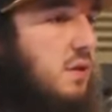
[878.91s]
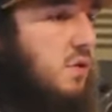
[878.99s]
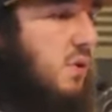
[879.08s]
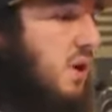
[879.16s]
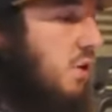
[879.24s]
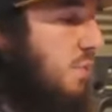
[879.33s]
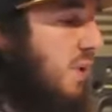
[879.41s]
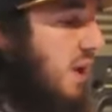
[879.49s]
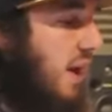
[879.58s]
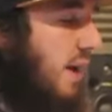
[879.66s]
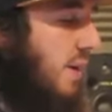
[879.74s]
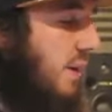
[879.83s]
So he'll be
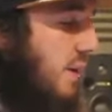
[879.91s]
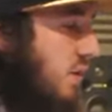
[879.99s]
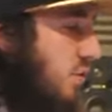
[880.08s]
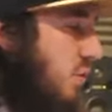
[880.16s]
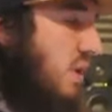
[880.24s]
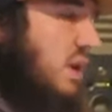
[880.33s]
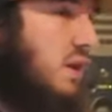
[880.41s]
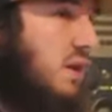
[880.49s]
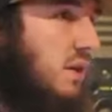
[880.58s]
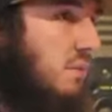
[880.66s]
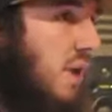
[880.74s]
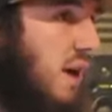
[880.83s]
like, do an Indian